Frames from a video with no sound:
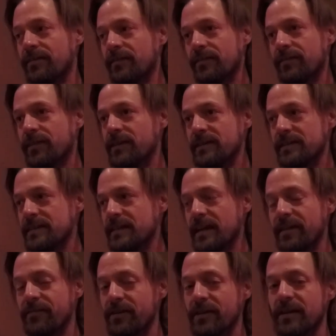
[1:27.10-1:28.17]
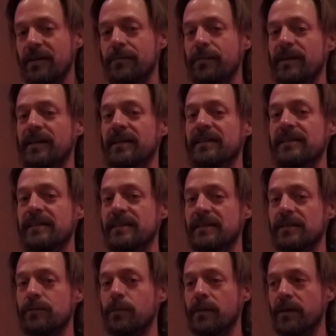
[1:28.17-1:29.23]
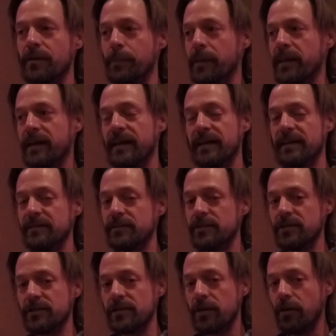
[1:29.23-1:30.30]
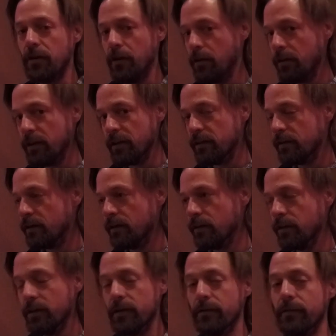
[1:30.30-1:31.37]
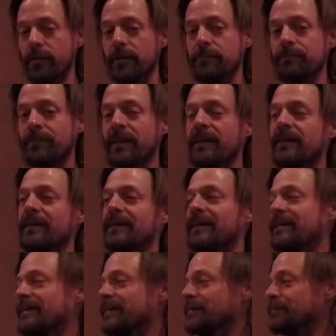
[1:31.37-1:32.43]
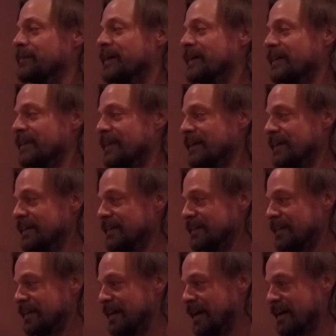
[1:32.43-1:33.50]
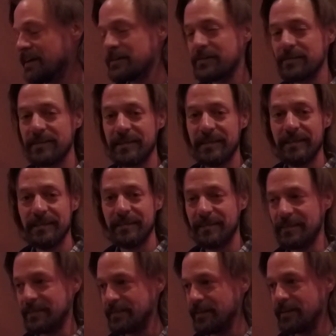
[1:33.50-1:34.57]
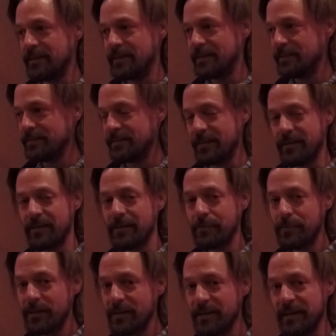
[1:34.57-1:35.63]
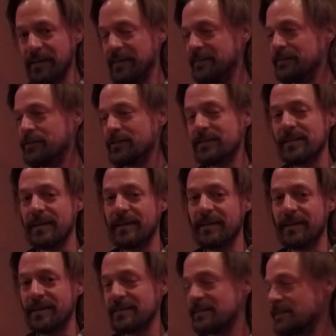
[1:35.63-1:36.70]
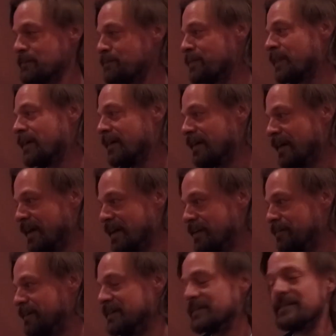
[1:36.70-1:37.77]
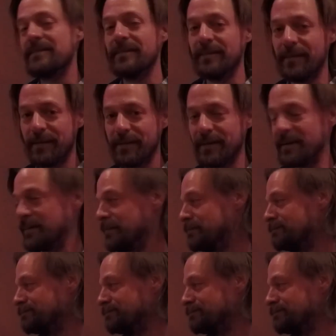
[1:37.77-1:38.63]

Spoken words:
there's never going to be an instance where a plant is just all alone. They actually, they're a community, just like us. Anyways, all right.